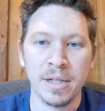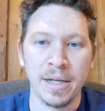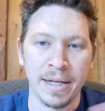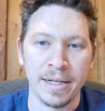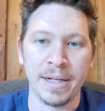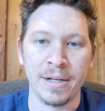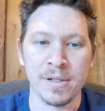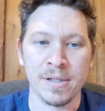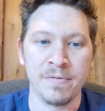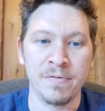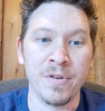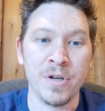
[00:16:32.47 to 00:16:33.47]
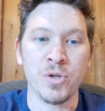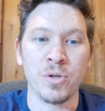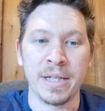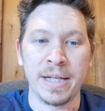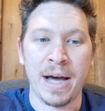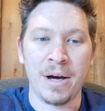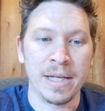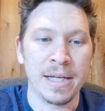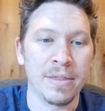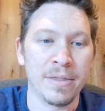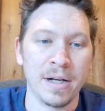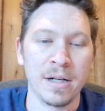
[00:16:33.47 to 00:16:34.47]
and here's visually how to
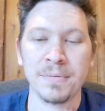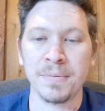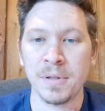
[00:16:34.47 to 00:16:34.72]
get there.